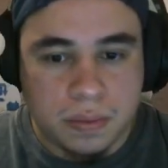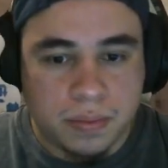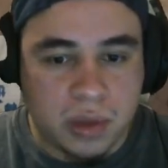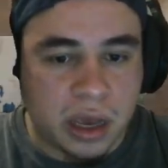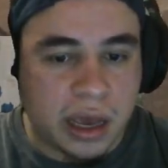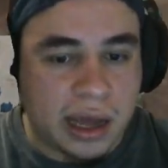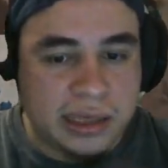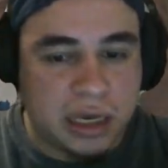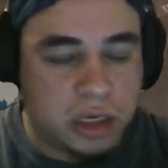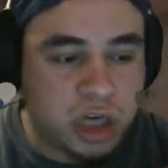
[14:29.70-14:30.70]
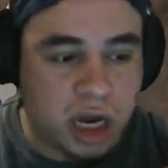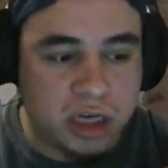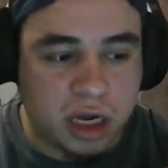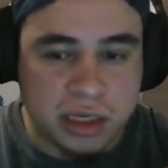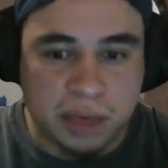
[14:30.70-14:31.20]
Look at, I tell
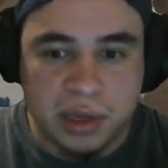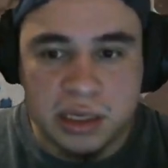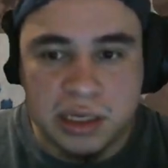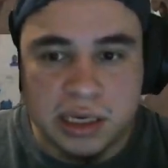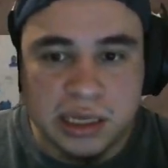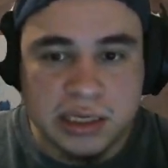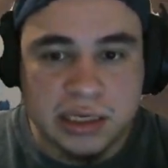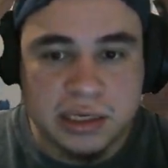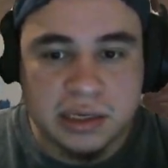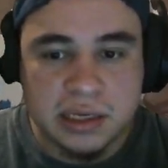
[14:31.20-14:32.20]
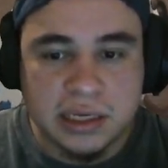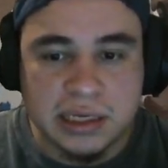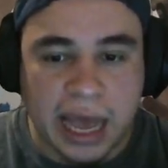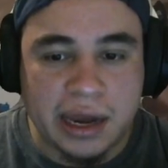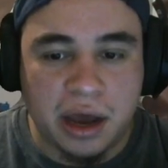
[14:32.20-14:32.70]
John something. Listen to this,
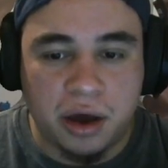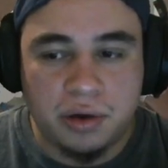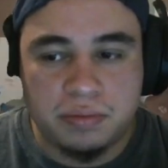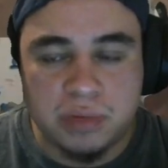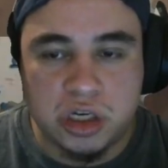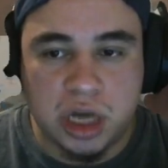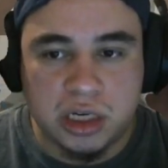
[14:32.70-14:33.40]
because I know, but John